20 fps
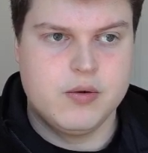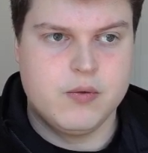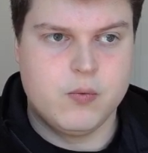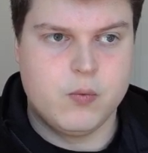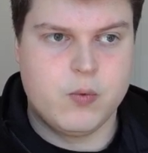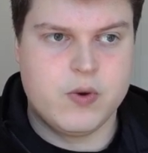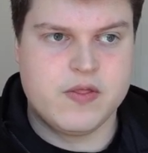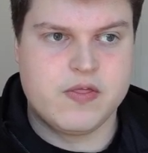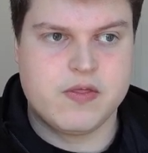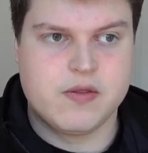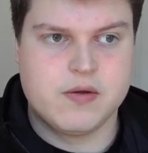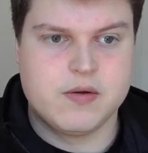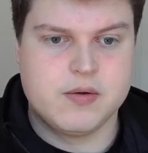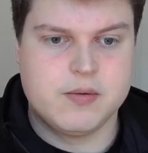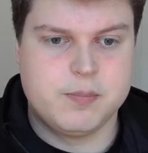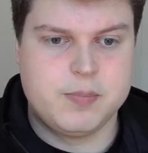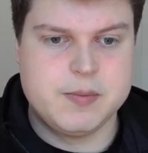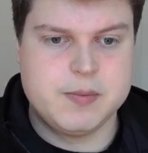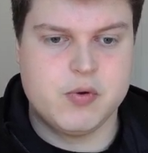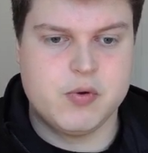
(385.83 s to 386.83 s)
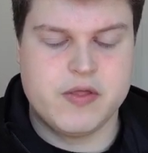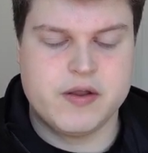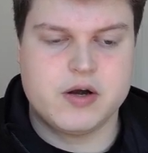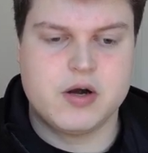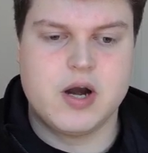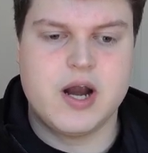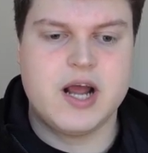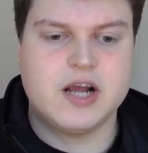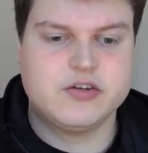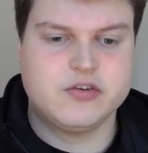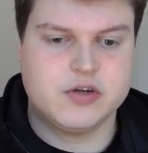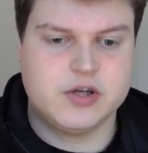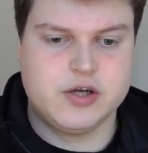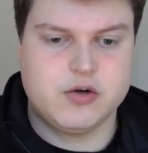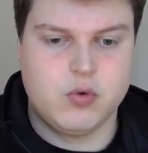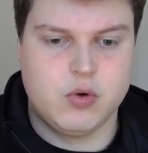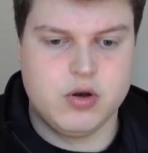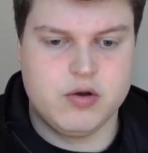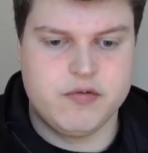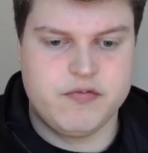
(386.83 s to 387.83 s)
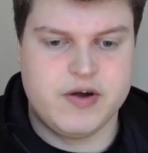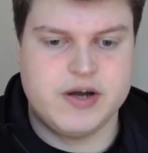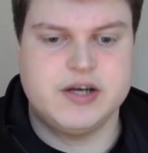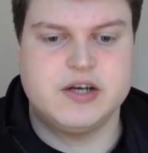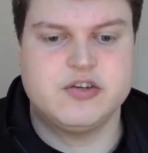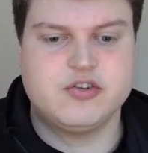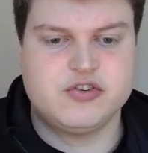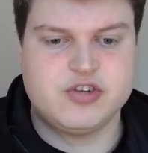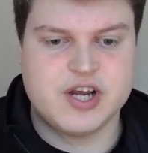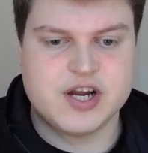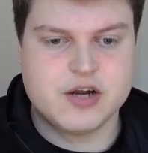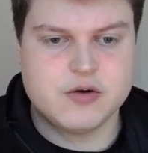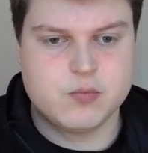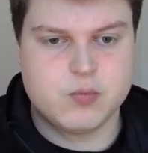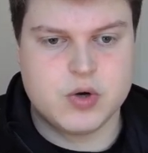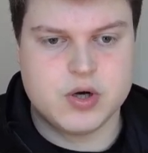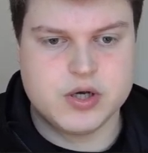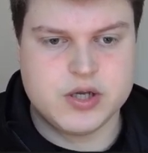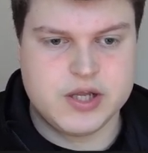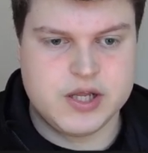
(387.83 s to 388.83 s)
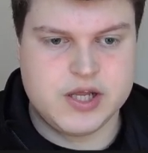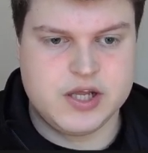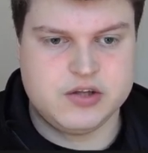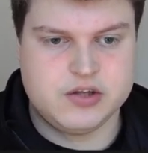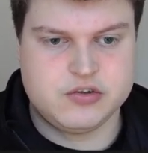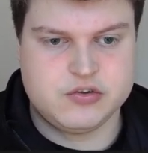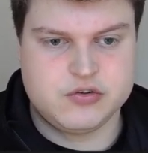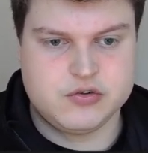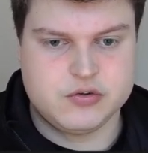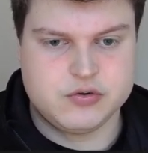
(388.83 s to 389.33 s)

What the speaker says: with people that are actually qualifying. The second one is